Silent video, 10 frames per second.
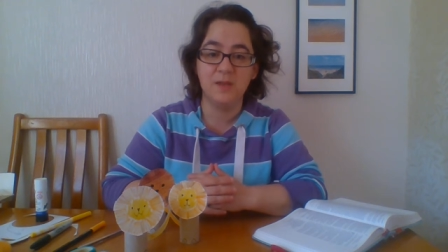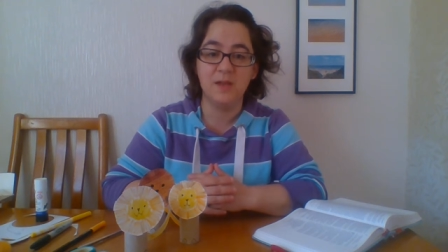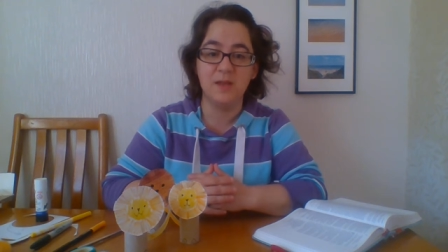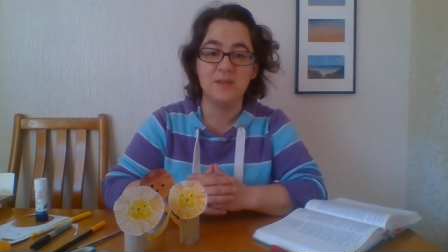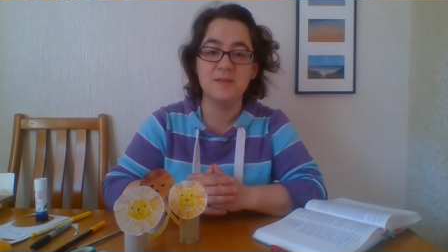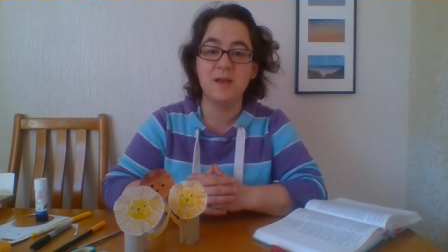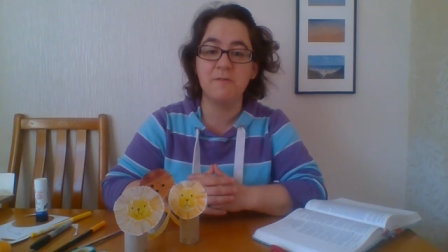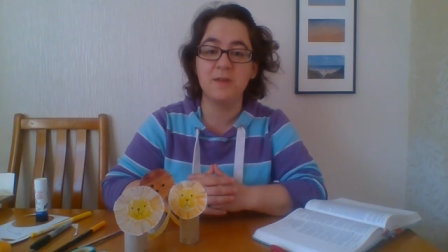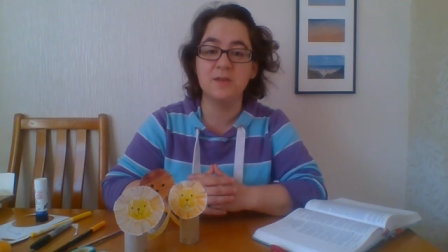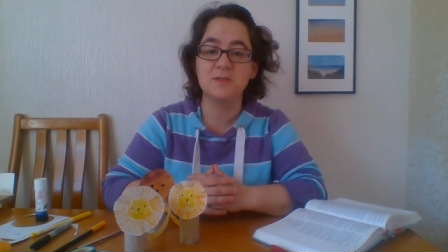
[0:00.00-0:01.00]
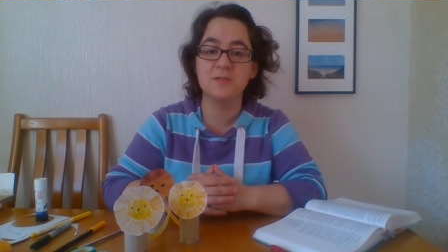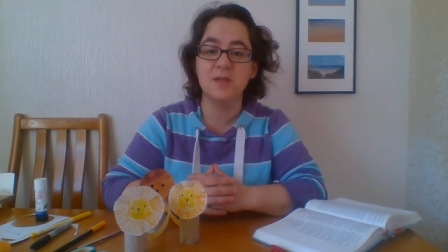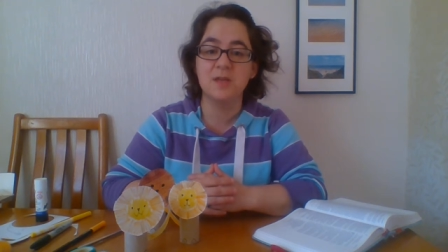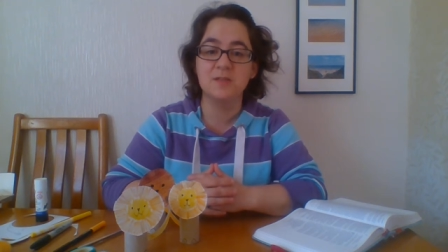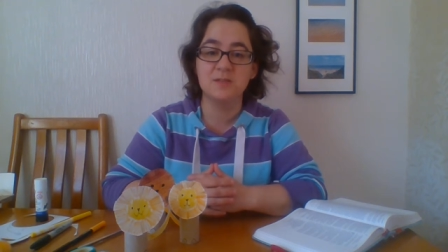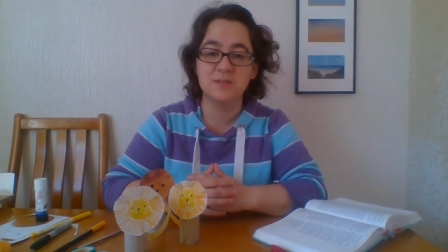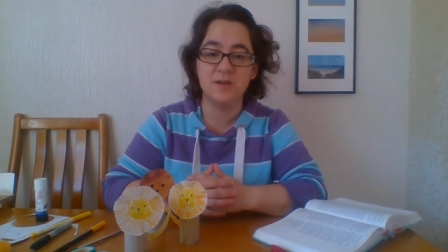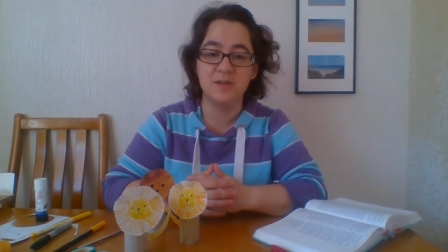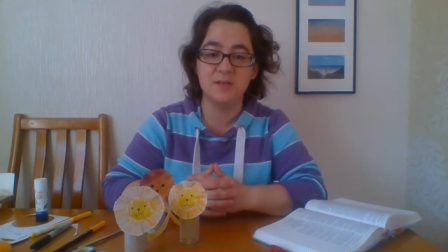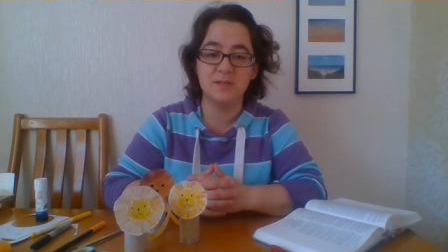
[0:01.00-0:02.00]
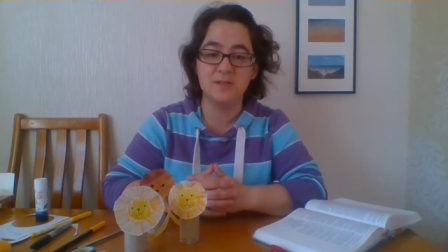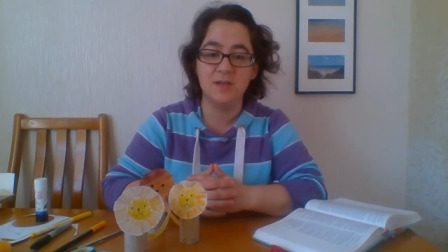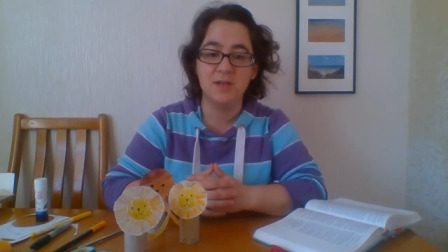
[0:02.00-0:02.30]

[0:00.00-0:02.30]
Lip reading: and Darius decided